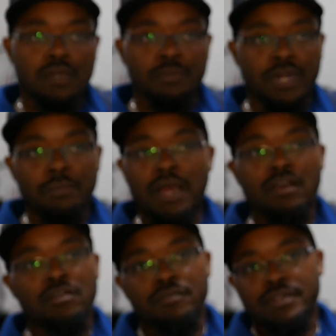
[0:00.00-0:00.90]
But I'm not
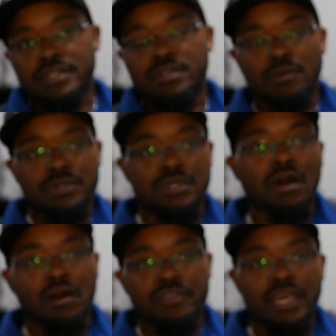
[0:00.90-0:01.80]
going to really go into
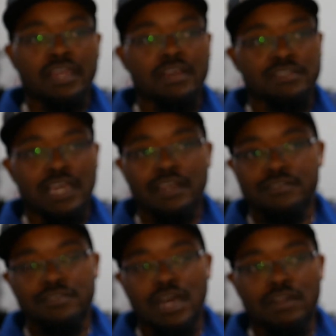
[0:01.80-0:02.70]
all that because I
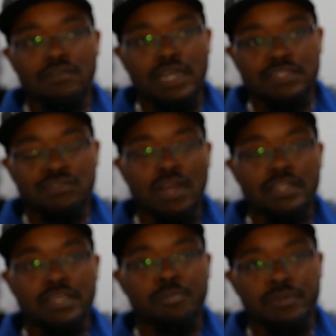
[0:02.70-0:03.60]
don't like to try
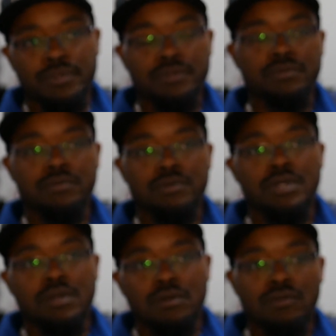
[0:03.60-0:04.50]
to get political
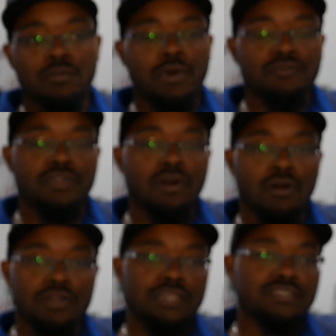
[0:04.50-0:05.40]
on my
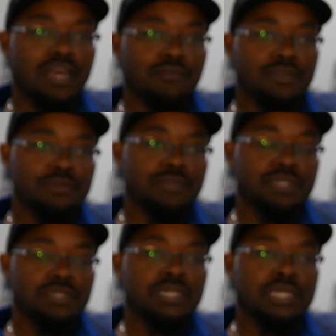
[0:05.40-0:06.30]
vlog. That's not really
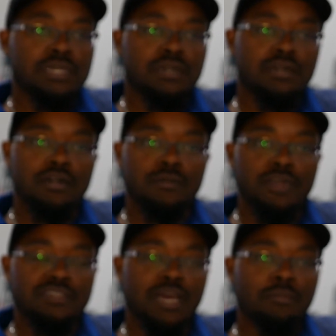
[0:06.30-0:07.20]
me.
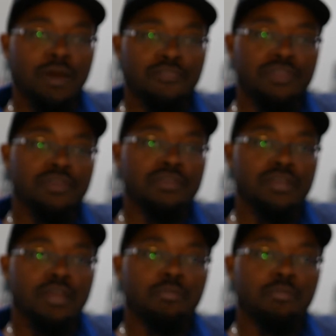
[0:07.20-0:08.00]
That's not my thing.